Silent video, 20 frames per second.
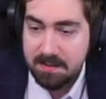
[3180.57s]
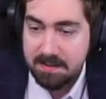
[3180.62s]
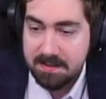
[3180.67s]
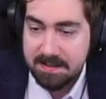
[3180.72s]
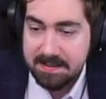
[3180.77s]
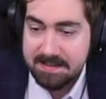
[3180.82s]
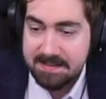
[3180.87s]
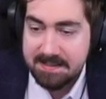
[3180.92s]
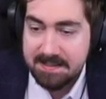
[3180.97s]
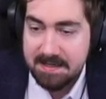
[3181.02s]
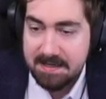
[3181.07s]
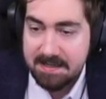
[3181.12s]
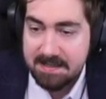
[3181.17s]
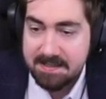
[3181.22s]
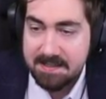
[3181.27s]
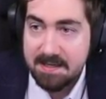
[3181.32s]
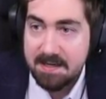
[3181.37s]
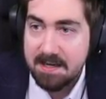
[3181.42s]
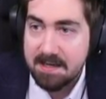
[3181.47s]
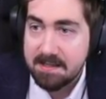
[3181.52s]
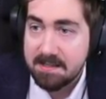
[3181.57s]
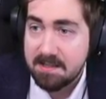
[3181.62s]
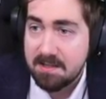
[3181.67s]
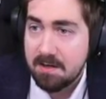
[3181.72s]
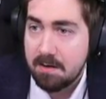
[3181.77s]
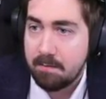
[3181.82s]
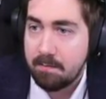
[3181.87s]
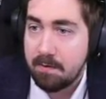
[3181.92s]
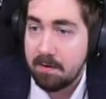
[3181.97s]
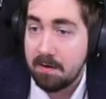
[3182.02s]
That's a nice
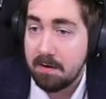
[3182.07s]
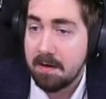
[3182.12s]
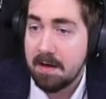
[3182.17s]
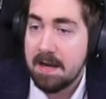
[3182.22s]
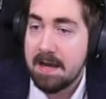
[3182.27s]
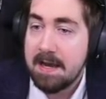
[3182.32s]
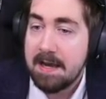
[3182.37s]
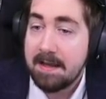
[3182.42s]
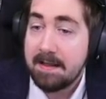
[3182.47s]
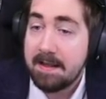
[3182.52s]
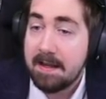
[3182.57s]
number. And